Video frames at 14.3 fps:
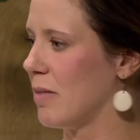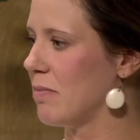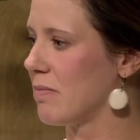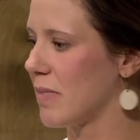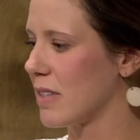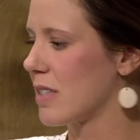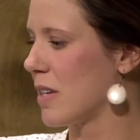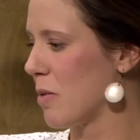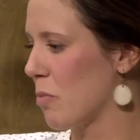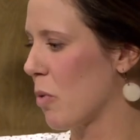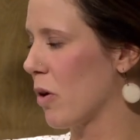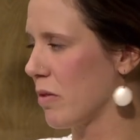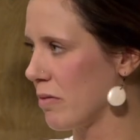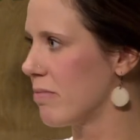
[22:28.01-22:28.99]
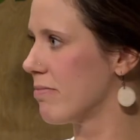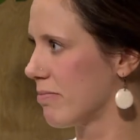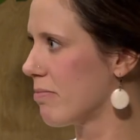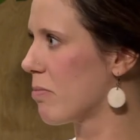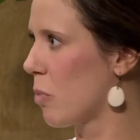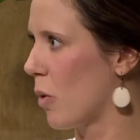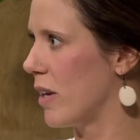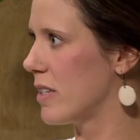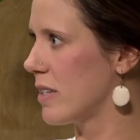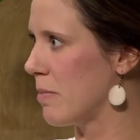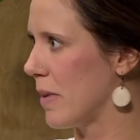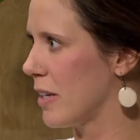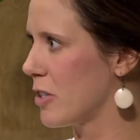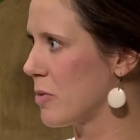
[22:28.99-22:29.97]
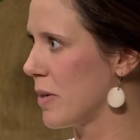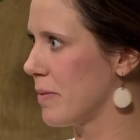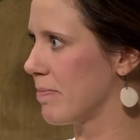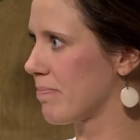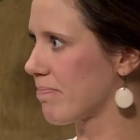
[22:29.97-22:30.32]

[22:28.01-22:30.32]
that's an important point in management.